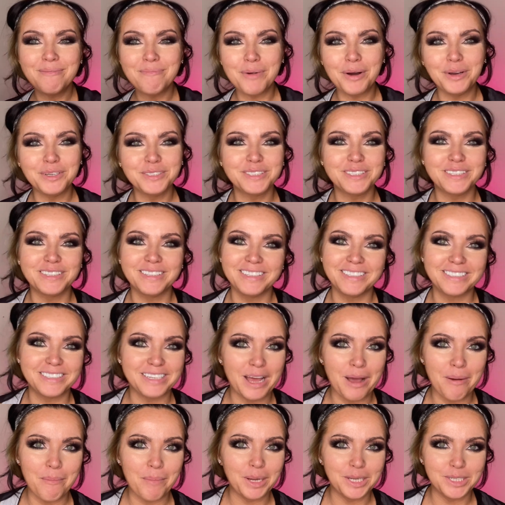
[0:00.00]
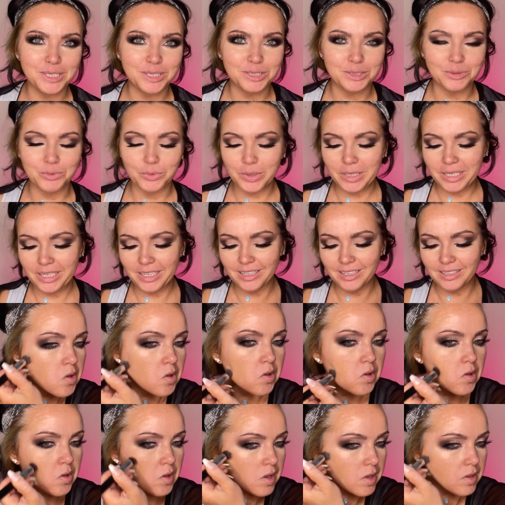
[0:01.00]
most of the time I just wing it.
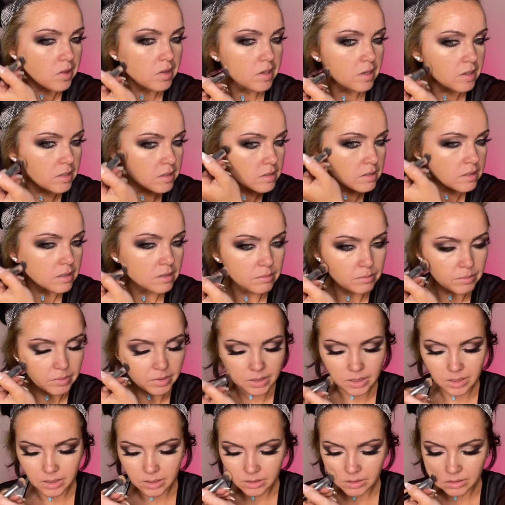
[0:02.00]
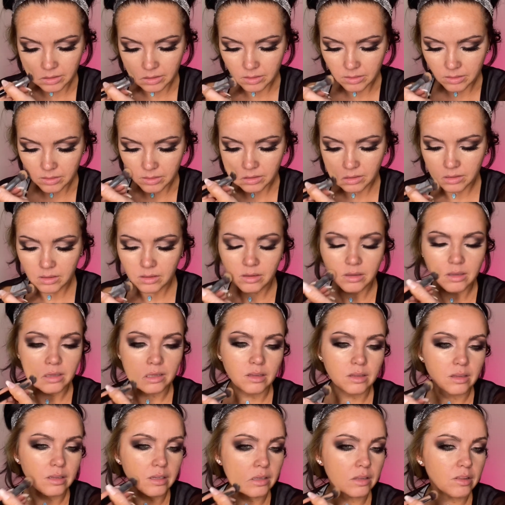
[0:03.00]
I think it's gonna blend.
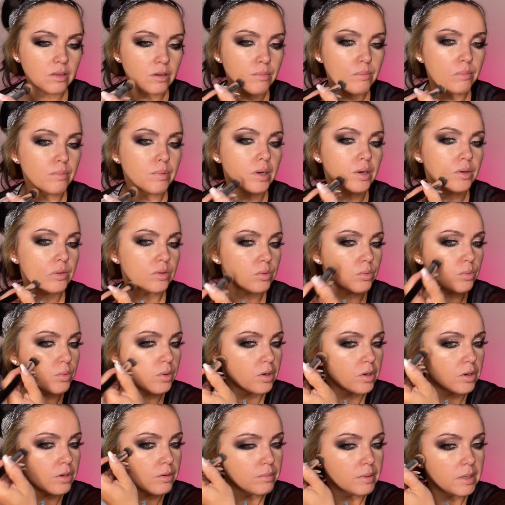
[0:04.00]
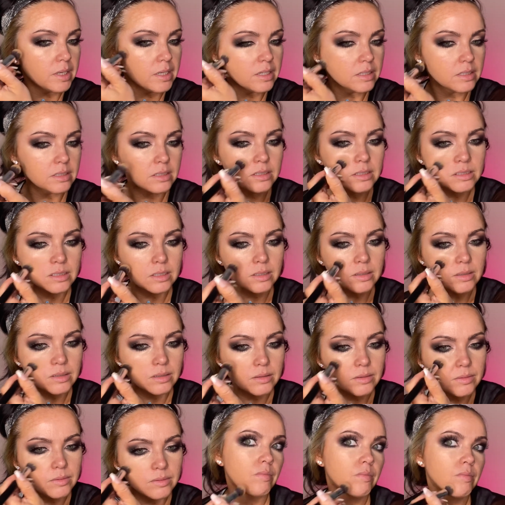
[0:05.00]
I think they're both water-based, so.
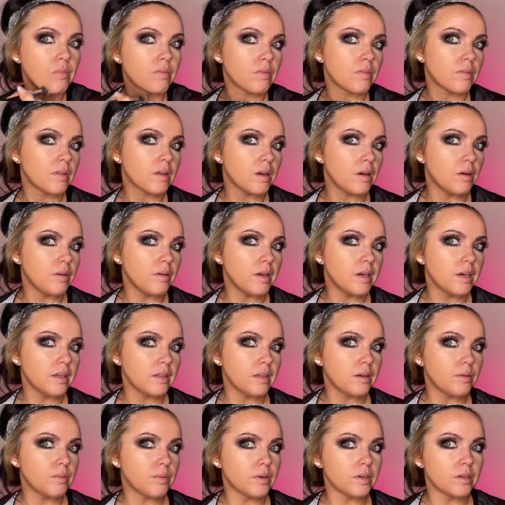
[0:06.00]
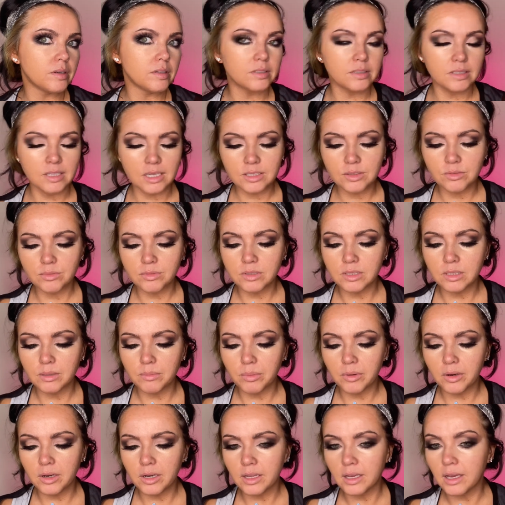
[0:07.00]
Oh yeah, that works. That's really
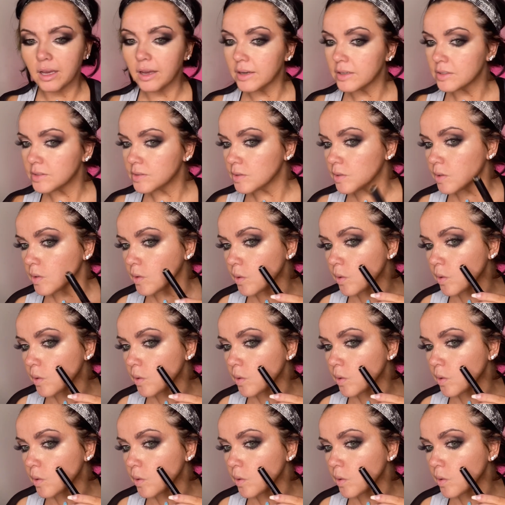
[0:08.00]
pretty, actually.